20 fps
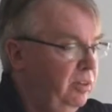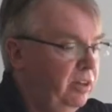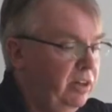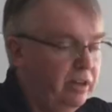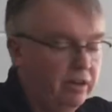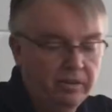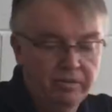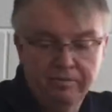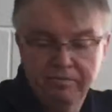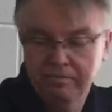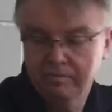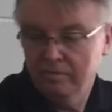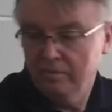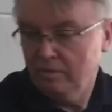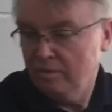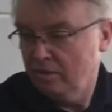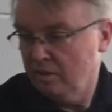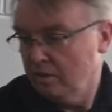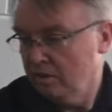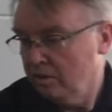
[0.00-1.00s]
Okay,
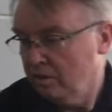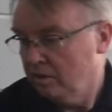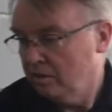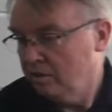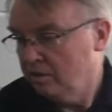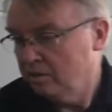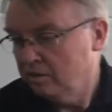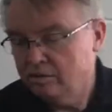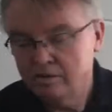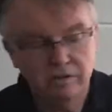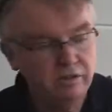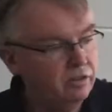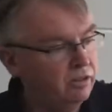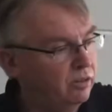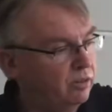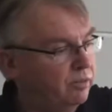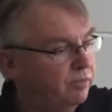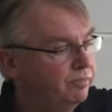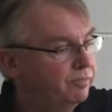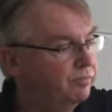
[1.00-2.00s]

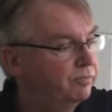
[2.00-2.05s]
so